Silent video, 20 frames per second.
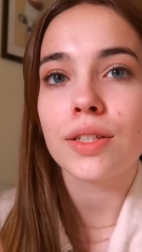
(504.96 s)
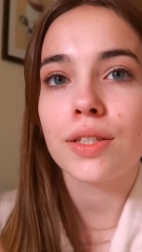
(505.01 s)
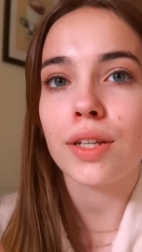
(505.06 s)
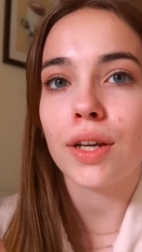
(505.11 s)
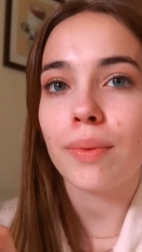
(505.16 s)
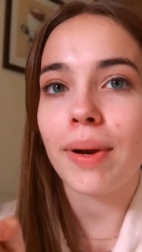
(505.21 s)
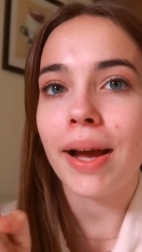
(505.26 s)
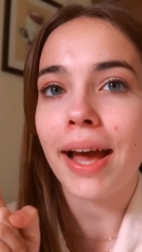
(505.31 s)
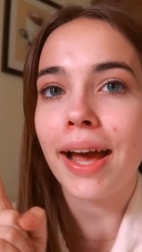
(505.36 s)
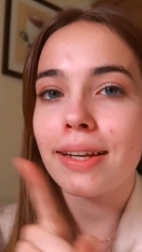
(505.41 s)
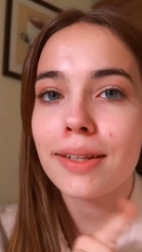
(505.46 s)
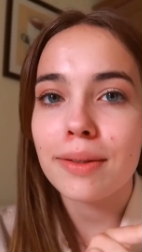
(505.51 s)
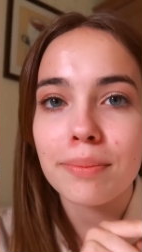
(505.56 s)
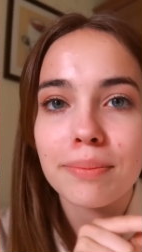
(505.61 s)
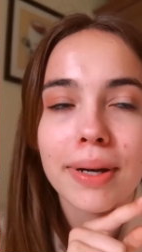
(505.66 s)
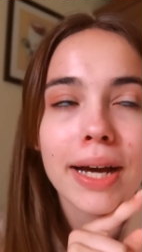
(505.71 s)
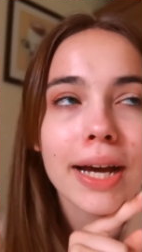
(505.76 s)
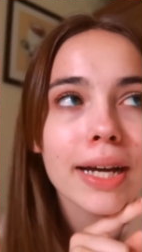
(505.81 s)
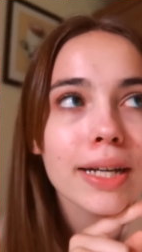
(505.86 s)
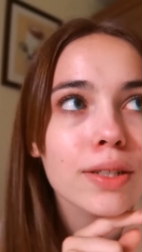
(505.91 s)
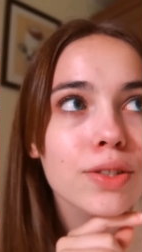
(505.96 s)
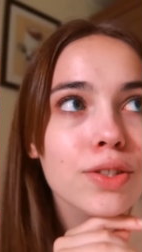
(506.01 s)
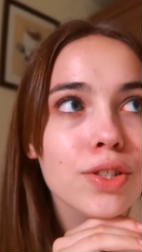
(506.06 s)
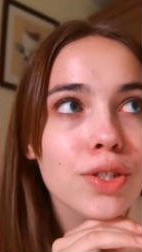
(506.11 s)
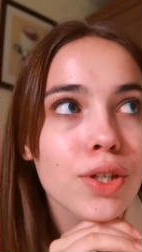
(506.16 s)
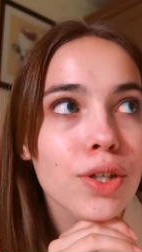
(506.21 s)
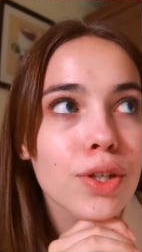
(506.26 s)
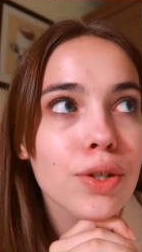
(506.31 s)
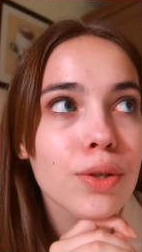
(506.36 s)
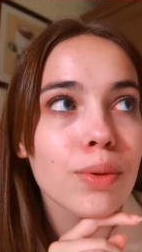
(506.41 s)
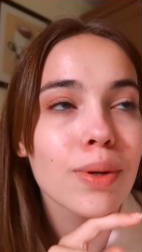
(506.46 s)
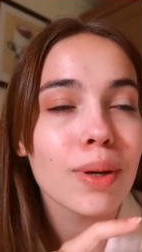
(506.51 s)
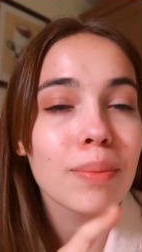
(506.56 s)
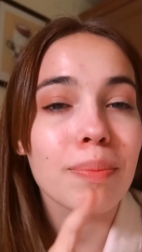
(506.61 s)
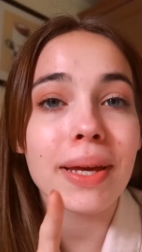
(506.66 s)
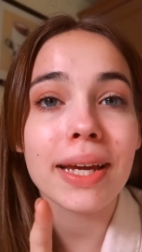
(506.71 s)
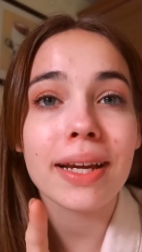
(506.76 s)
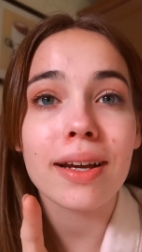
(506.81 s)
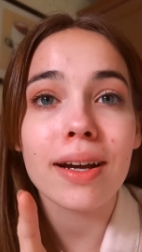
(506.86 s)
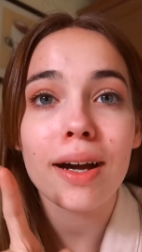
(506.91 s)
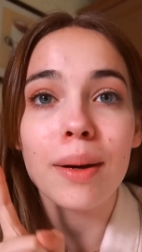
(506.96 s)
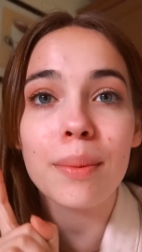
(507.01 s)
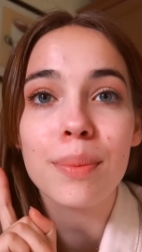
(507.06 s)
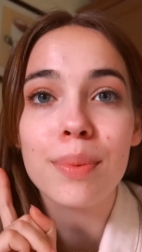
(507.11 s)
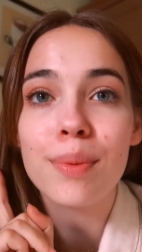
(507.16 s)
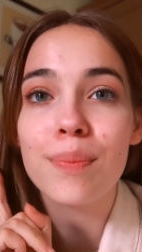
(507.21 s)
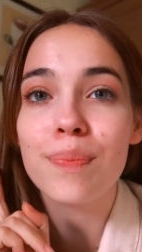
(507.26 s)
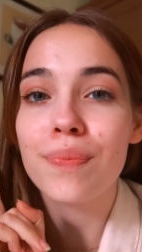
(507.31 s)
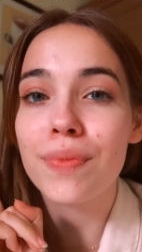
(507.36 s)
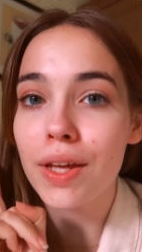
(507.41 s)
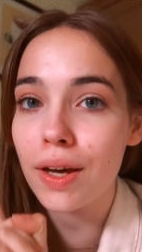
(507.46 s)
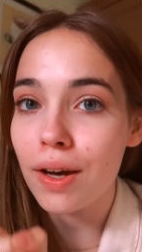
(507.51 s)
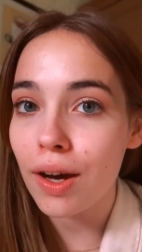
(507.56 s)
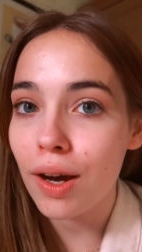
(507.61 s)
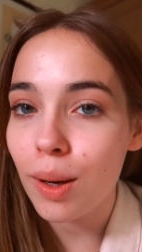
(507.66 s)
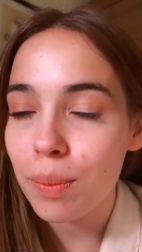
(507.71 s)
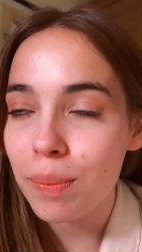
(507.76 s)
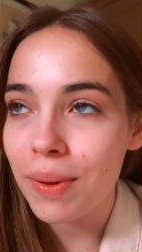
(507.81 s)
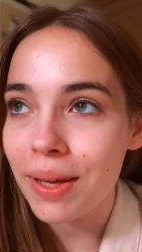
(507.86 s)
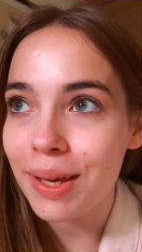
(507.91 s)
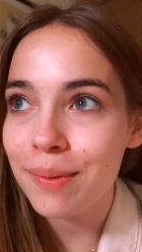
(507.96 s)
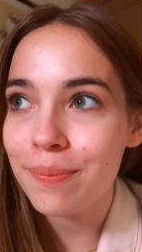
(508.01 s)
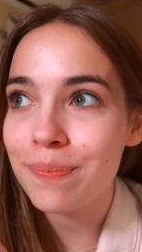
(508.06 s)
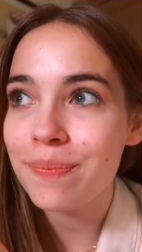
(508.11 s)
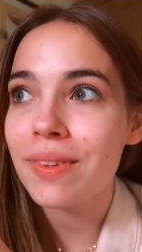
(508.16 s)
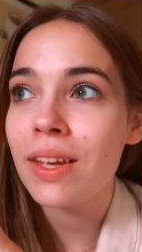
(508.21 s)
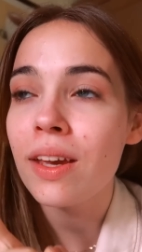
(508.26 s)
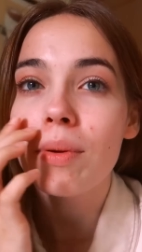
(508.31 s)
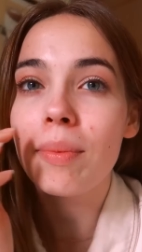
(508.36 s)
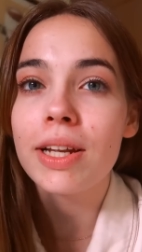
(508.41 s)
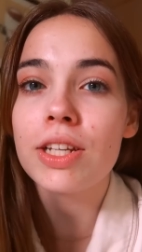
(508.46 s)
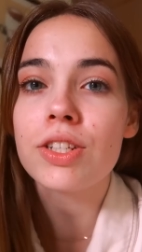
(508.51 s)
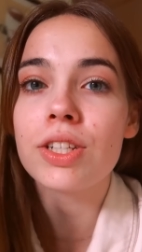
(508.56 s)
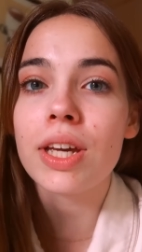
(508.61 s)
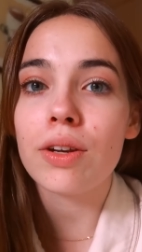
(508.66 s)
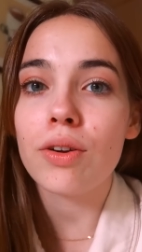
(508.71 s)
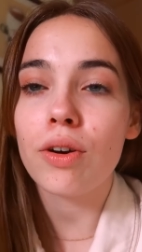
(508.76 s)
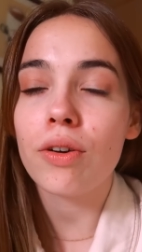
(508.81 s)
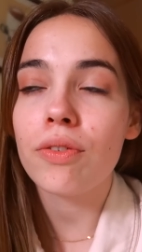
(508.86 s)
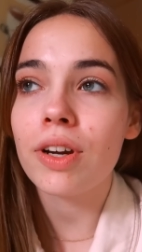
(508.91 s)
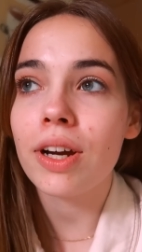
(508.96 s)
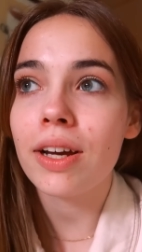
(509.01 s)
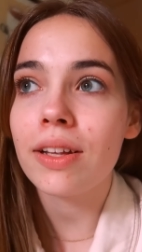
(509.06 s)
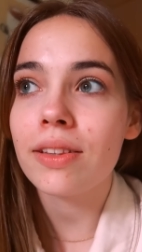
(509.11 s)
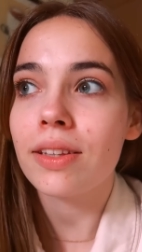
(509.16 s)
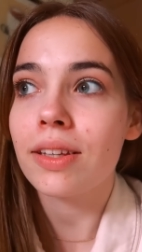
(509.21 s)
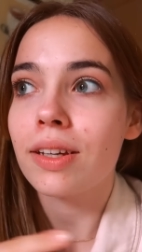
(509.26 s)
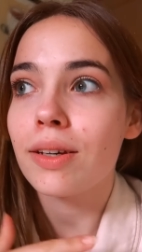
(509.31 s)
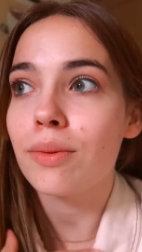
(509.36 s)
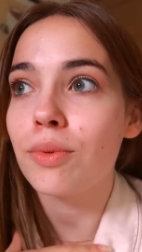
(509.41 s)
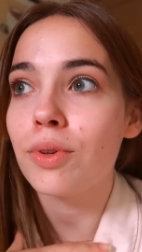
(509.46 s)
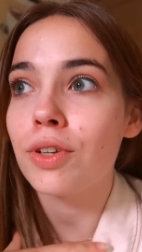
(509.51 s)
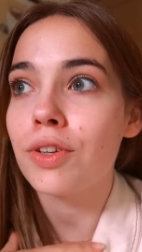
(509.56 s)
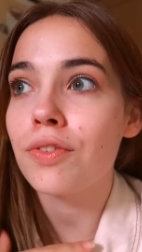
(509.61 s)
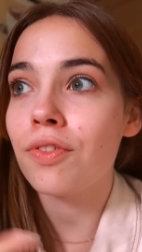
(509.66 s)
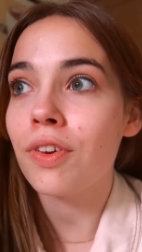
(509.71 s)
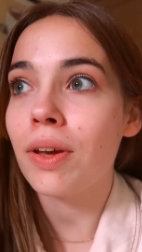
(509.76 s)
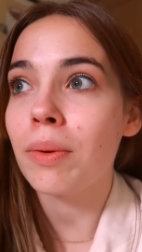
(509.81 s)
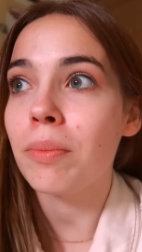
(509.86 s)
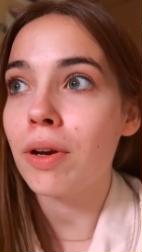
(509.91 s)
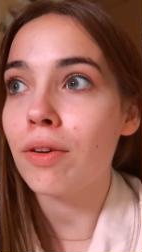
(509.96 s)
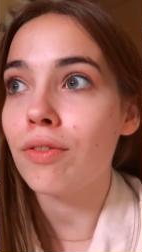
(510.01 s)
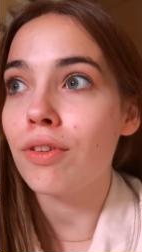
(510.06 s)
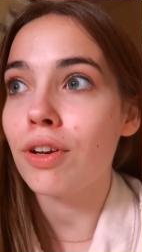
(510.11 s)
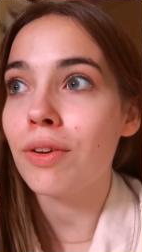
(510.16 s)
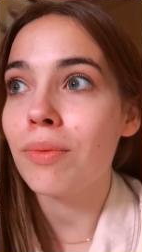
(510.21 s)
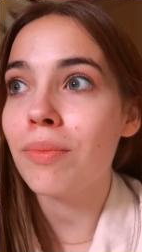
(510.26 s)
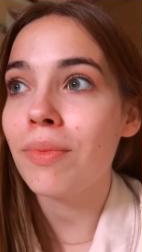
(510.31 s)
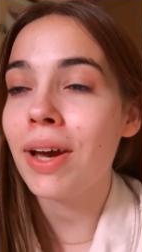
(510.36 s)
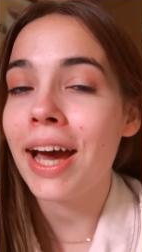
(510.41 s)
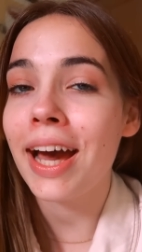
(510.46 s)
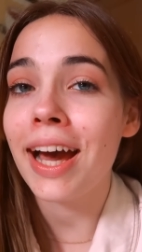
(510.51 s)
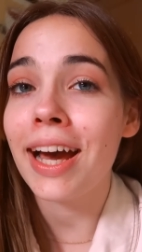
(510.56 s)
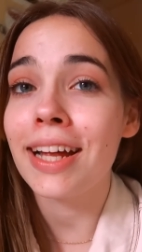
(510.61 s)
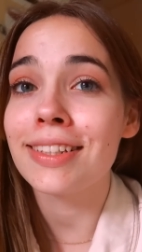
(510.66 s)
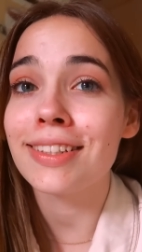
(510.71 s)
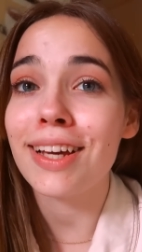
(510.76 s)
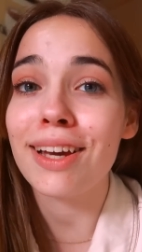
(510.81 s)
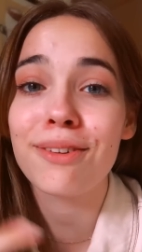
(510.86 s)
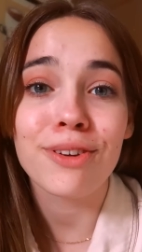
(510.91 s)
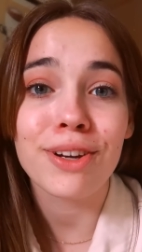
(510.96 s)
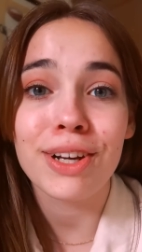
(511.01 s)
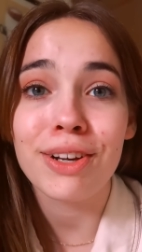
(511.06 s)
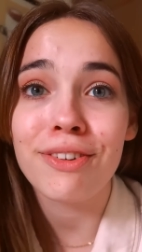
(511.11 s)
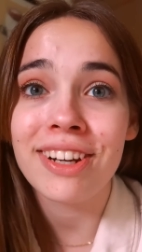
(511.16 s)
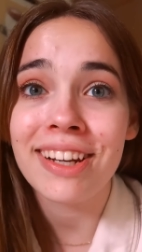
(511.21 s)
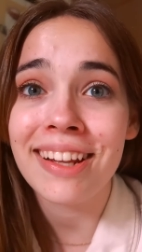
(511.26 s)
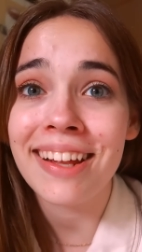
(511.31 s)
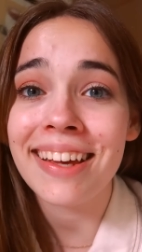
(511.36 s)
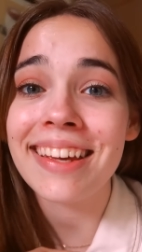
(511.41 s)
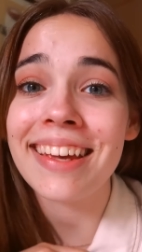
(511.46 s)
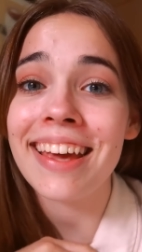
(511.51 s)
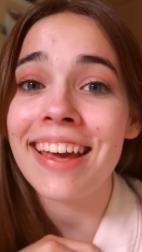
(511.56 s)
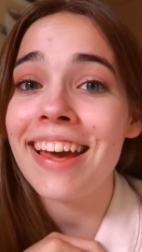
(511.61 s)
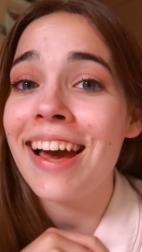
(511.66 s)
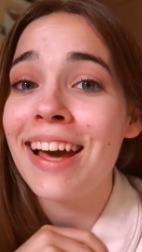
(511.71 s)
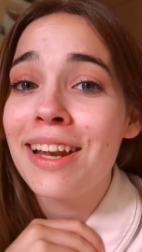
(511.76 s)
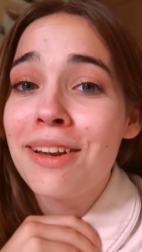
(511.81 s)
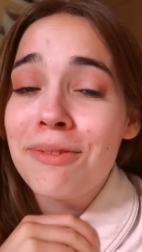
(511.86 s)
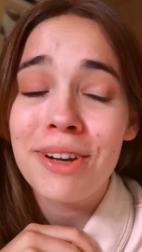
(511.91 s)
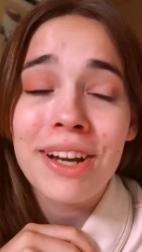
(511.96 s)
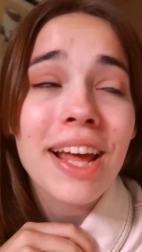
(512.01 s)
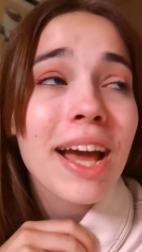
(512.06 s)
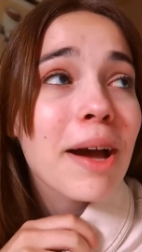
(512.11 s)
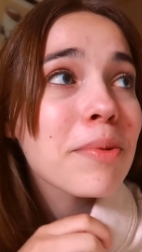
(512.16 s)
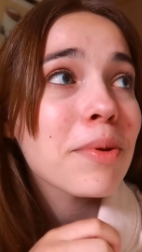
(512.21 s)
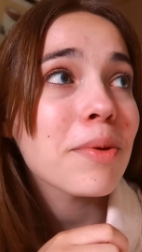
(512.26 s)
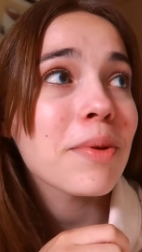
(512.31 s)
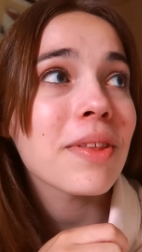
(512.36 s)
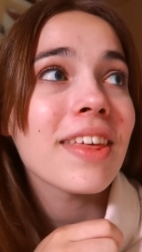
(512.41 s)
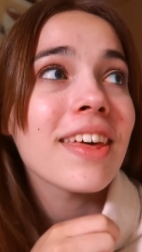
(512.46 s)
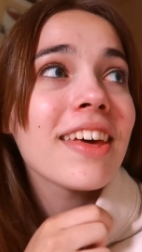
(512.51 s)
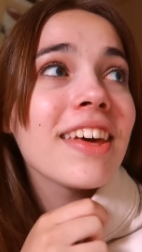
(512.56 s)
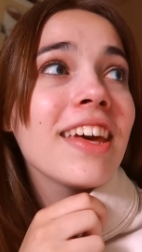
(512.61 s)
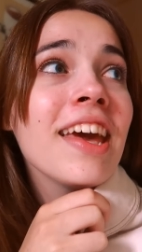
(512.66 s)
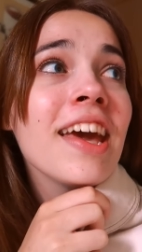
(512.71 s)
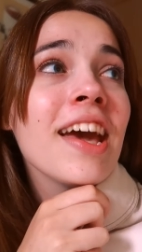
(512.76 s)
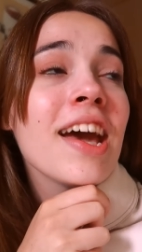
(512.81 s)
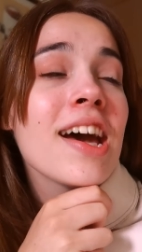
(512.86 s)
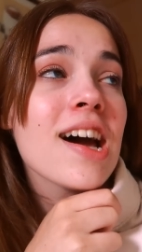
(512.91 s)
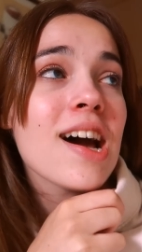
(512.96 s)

So we're heading back to pick up the carpet. We managed to get an offcut that would fit my room, and I really, really like it, and I'm really happy with it.